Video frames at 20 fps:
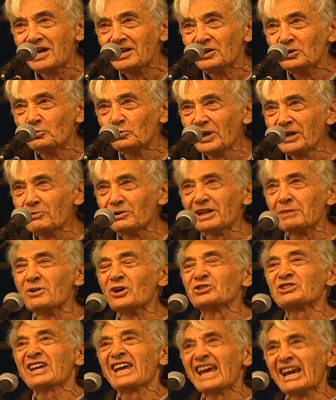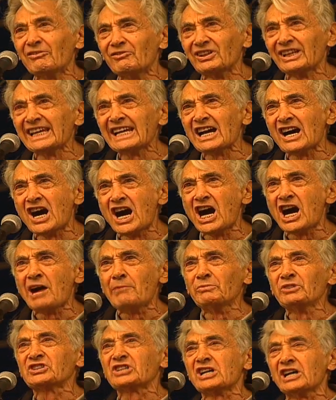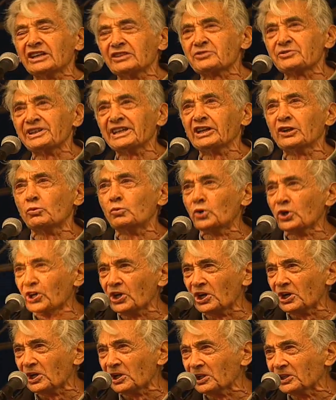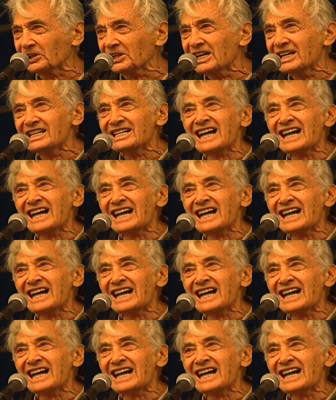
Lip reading: we were the most heavily armed country in the world